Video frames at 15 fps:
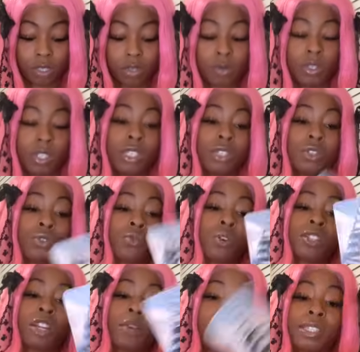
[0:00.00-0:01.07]
With the Six of Swords,
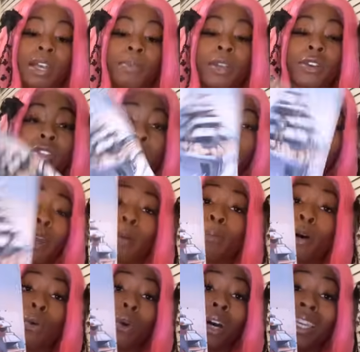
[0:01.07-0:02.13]
and I'm gonna stop there. Something about a
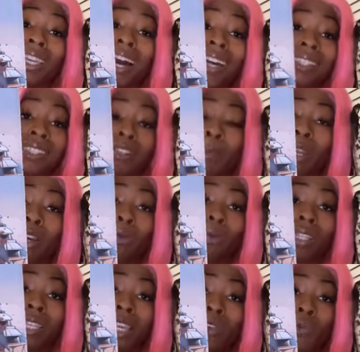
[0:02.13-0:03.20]
boat, a yacht. Somebody could
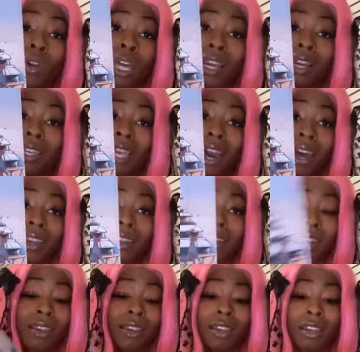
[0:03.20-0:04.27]
want to take you on like a yacht,
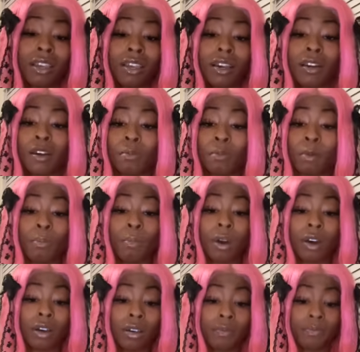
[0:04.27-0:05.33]
um, a,
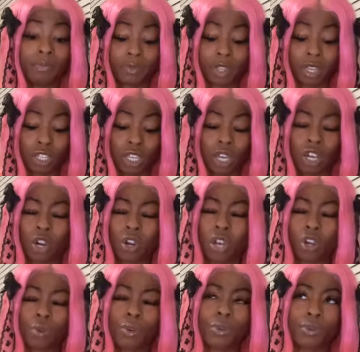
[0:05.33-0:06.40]
um, a, a, a
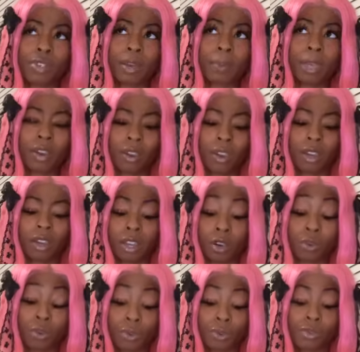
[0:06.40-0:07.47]
cruise. I'm hearing a
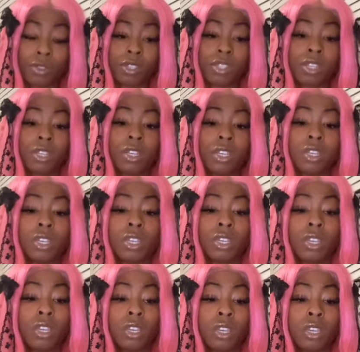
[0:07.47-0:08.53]
cruise.
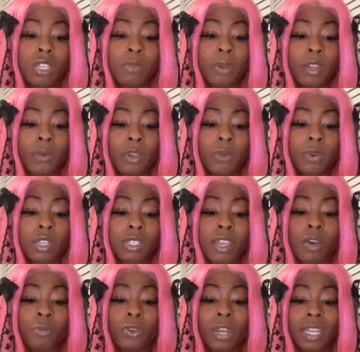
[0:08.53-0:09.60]
Somebody really wants to
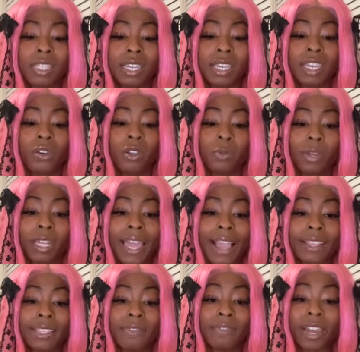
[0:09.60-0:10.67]
help you like to heal and
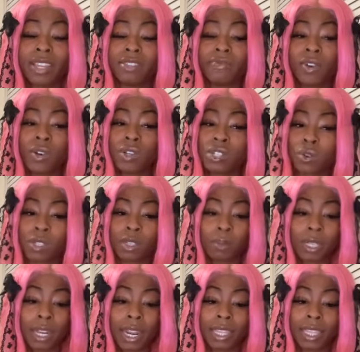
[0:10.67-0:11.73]
relax and vice versa or
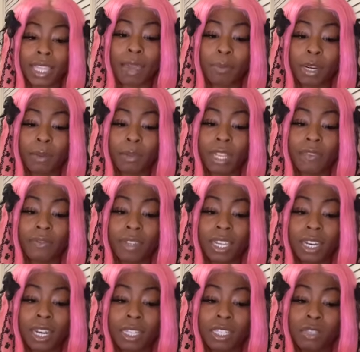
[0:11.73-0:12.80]
something like But I'm definitely
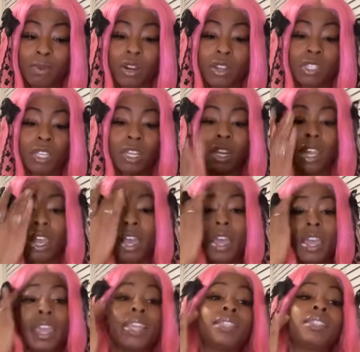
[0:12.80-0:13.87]
getting like this person
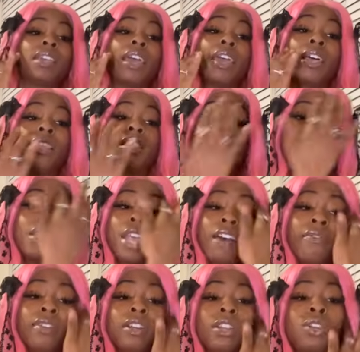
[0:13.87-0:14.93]
is eh,
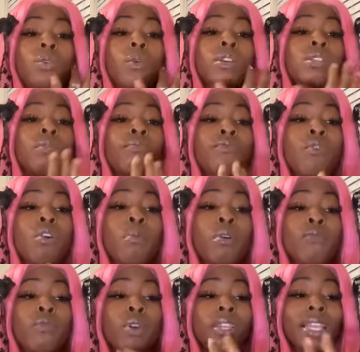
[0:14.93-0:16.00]
definitely doing some form
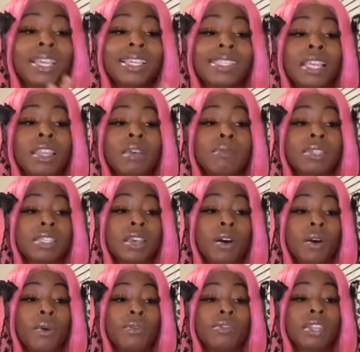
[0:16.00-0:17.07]
of releasing
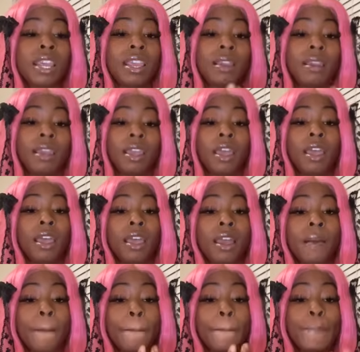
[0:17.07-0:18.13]
themselves. They
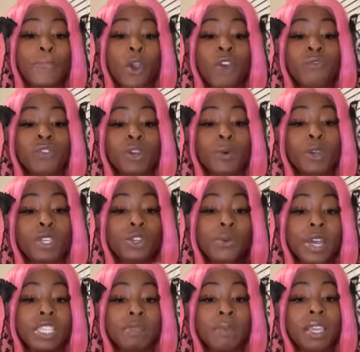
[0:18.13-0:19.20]
are viewing you
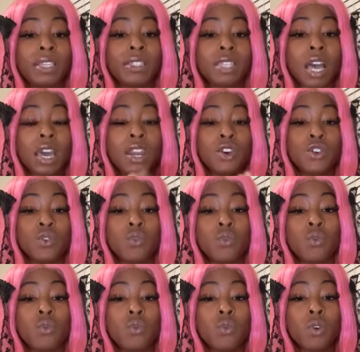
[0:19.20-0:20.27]
as being a
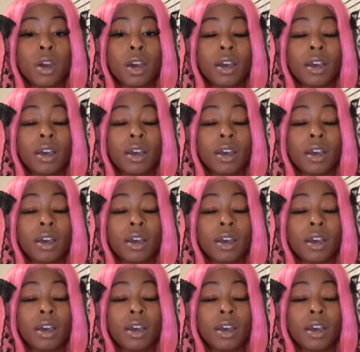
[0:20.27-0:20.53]
new